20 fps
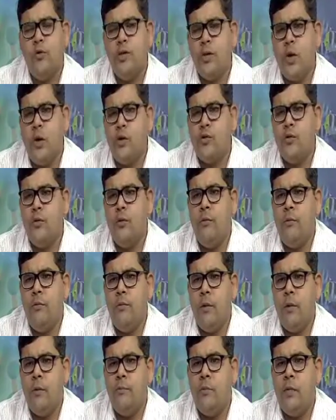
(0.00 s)
is also
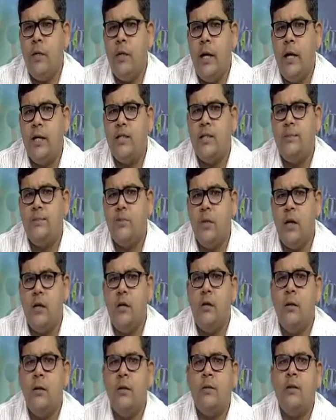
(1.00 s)
one of the
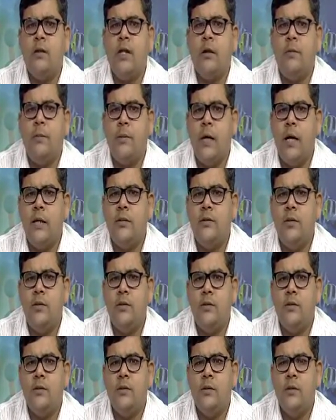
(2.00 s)
exceptional
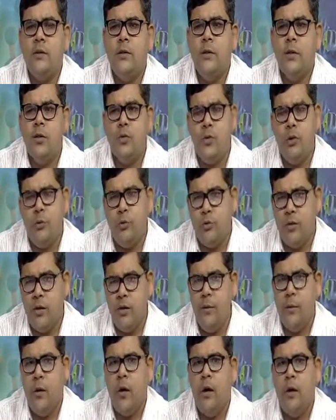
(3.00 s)
circumstances into the
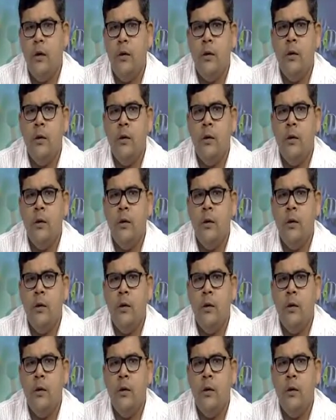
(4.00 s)
Muslim law,